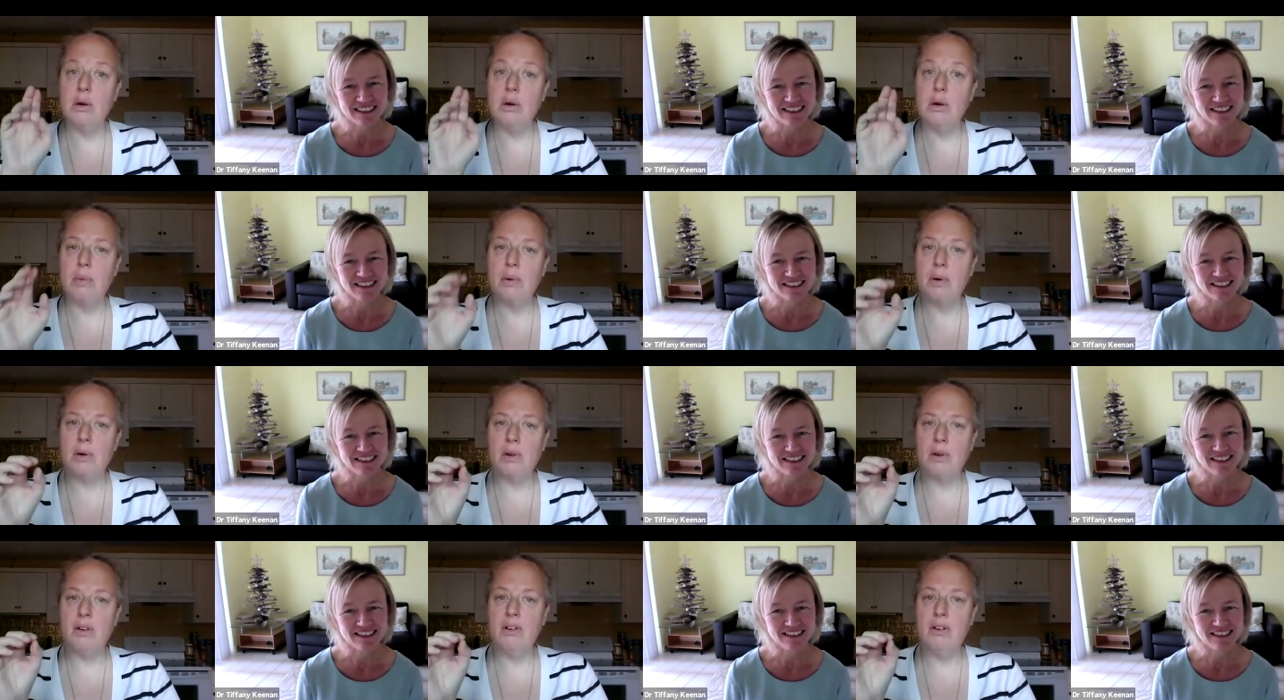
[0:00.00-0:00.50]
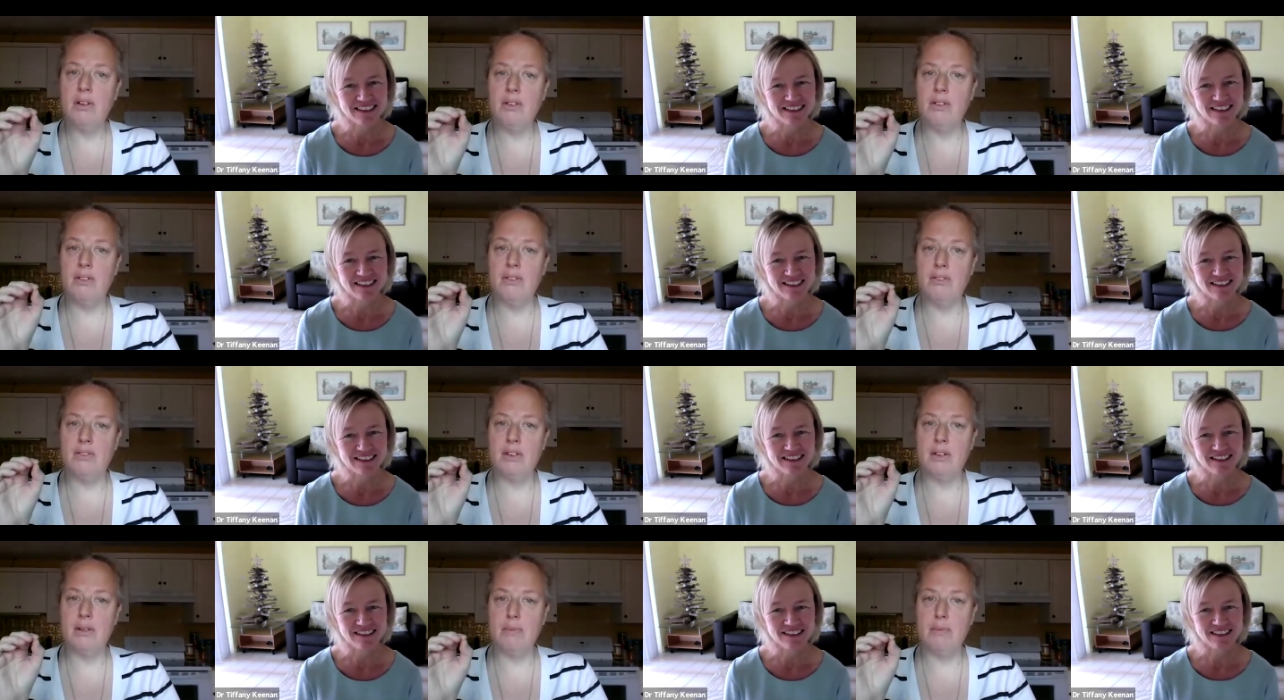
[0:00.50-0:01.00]

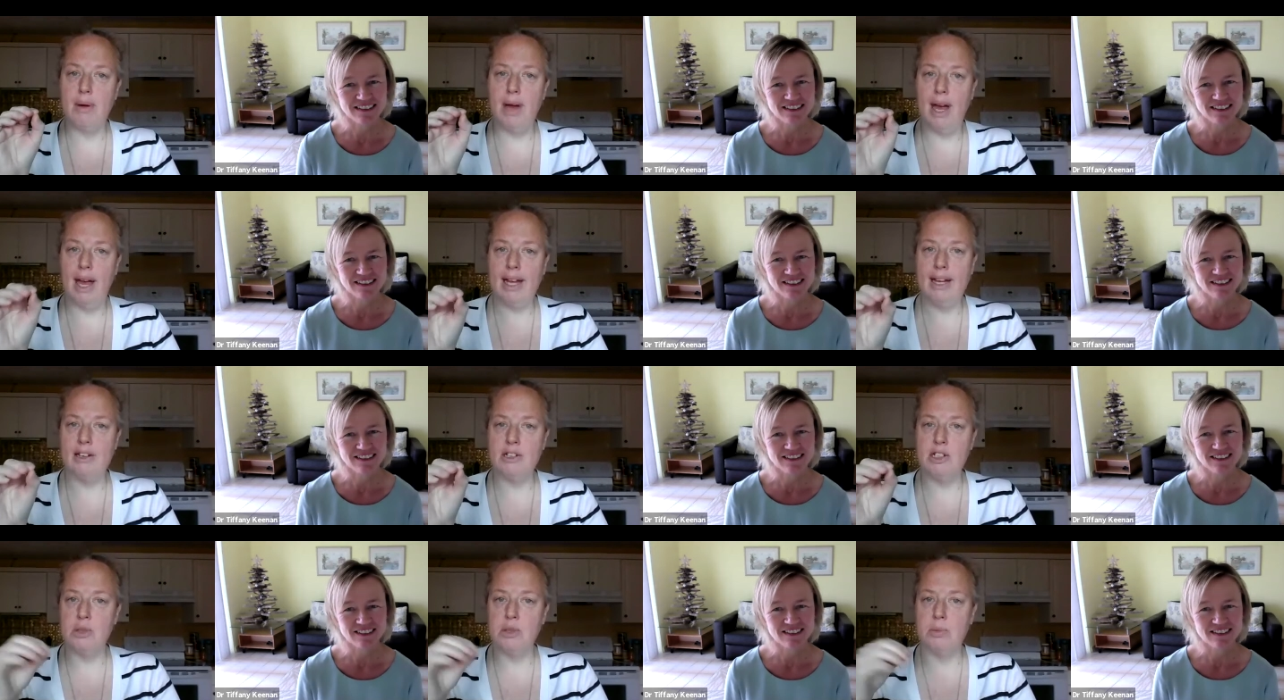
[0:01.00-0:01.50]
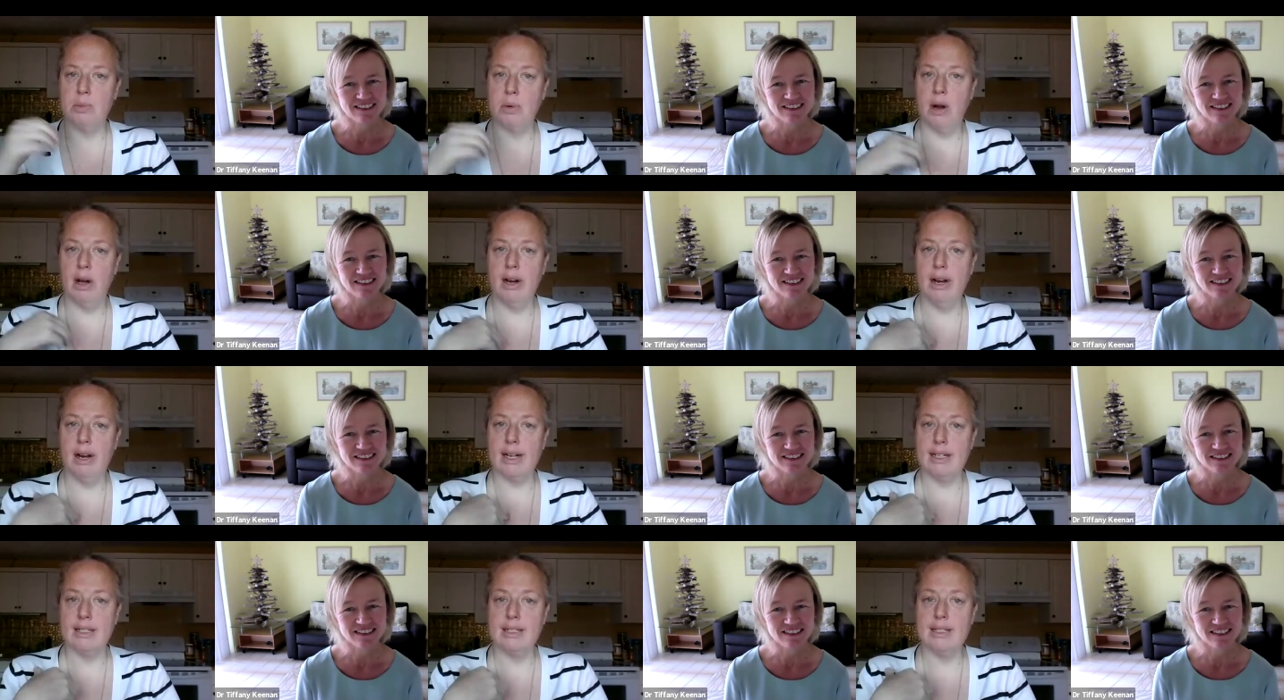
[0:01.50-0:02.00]
Speaker 1: approved packaged
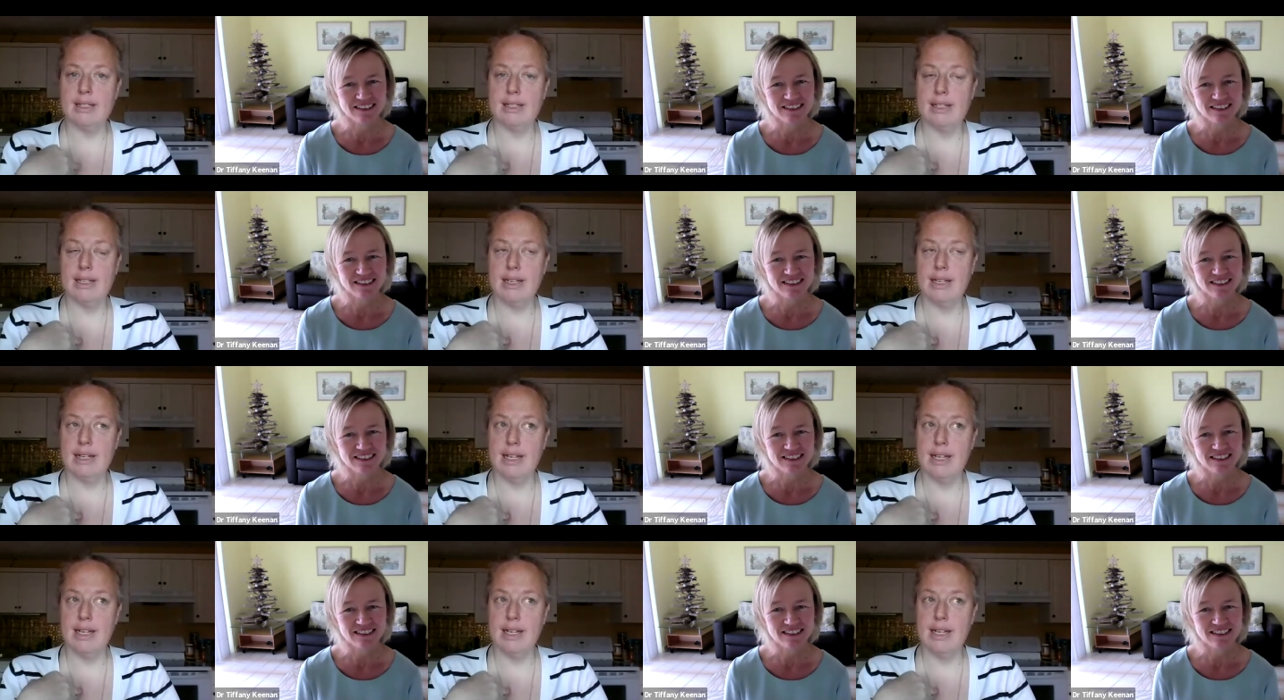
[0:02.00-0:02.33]
products